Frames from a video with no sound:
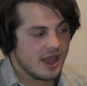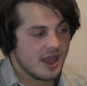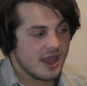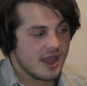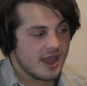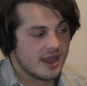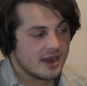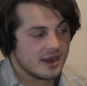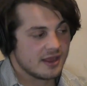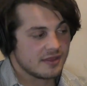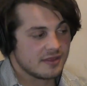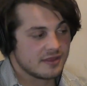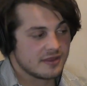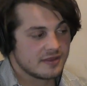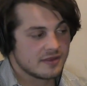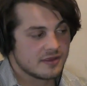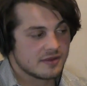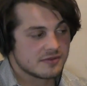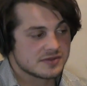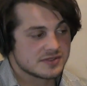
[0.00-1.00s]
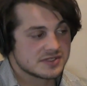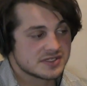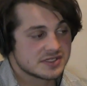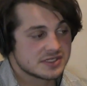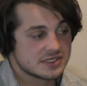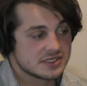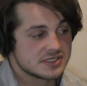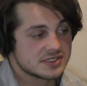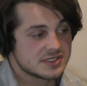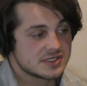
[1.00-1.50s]
And I think that was
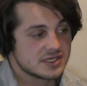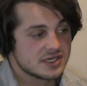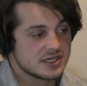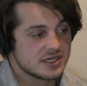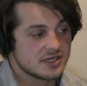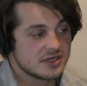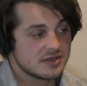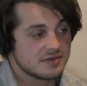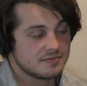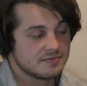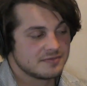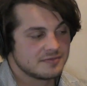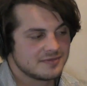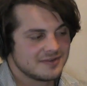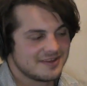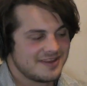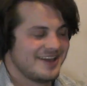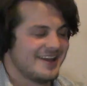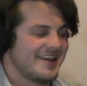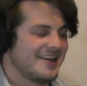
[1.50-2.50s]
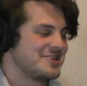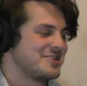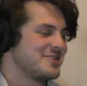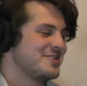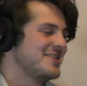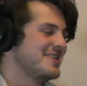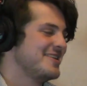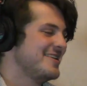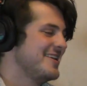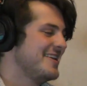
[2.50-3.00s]
just,
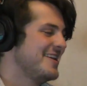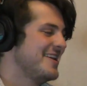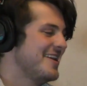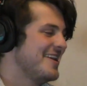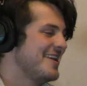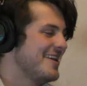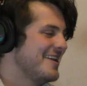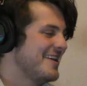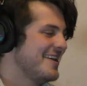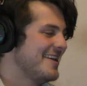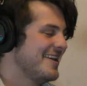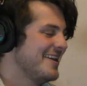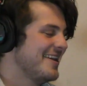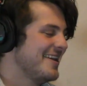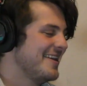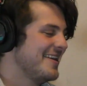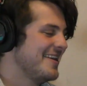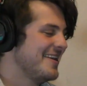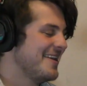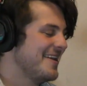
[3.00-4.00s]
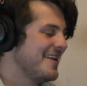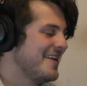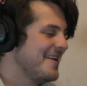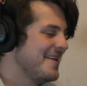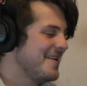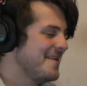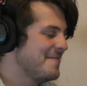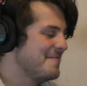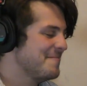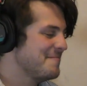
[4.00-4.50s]
actually,
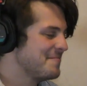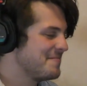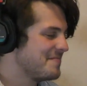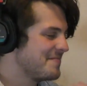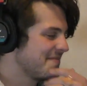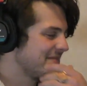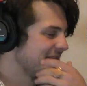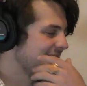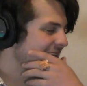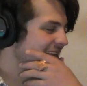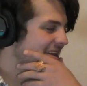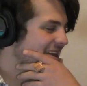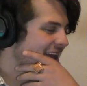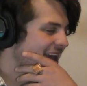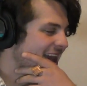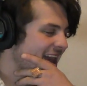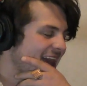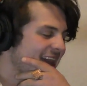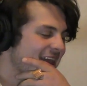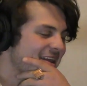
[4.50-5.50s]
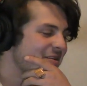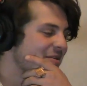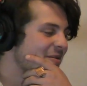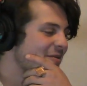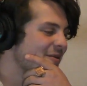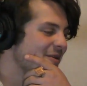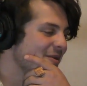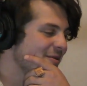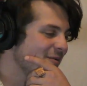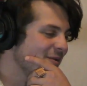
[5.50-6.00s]
I don't know
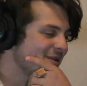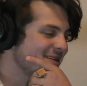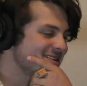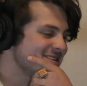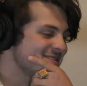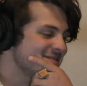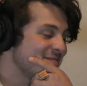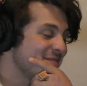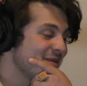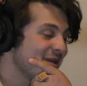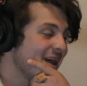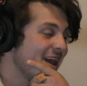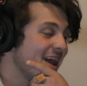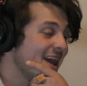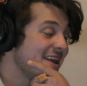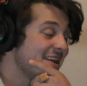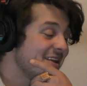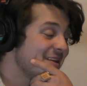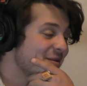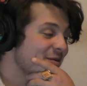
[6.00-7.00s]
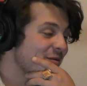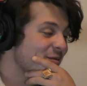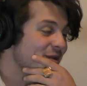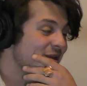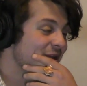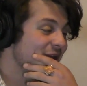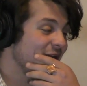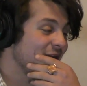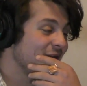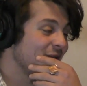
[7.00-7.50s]
what it was, but I know
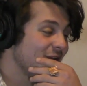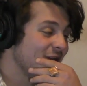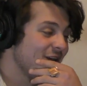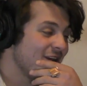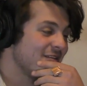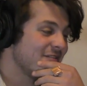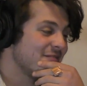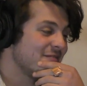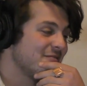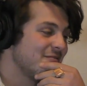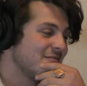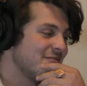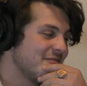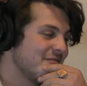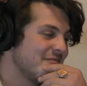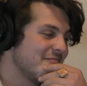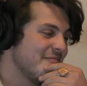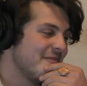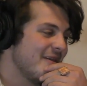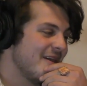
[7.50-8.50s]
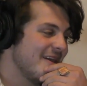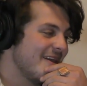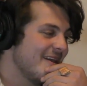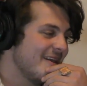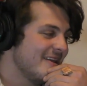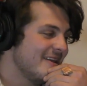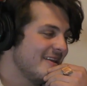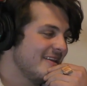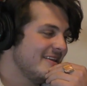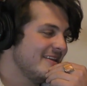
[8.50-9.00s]
what a lot of
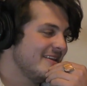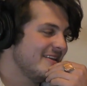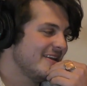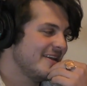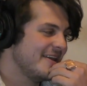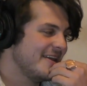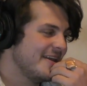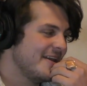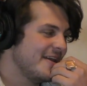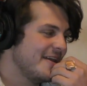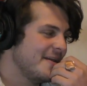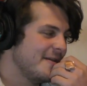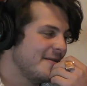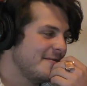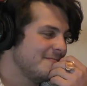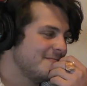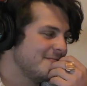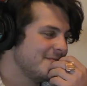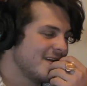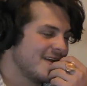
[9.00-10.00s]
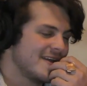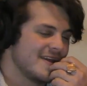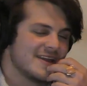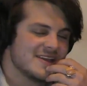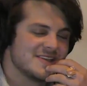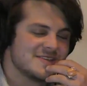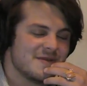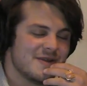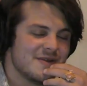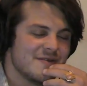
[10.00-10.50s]
my, I
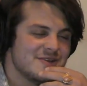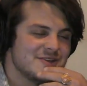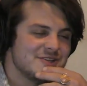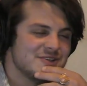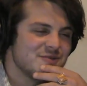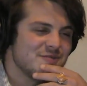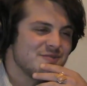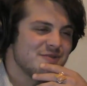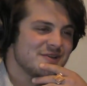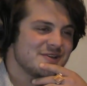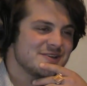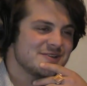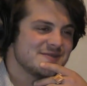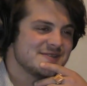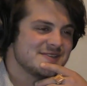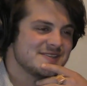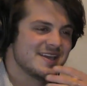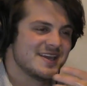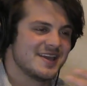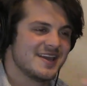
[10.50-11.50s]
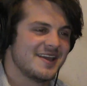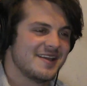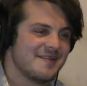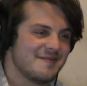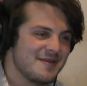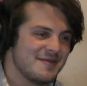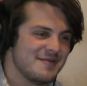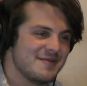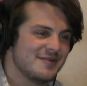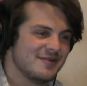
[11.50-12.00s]
guess my original peers would say, and
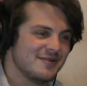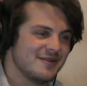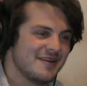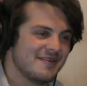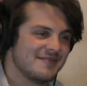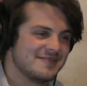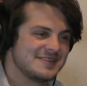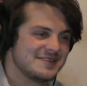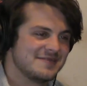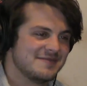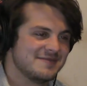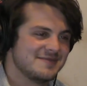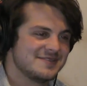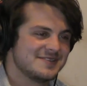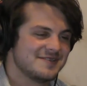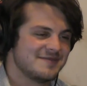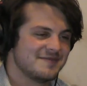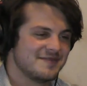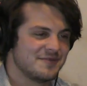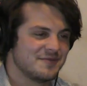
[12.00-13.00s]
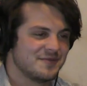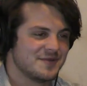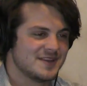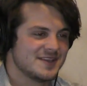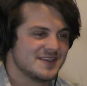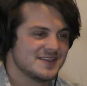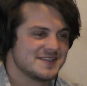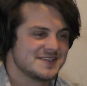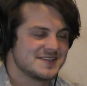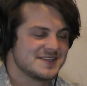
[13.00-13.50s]
maybe you'll have some fun with
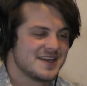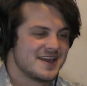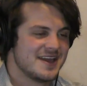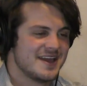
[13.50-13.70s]
this.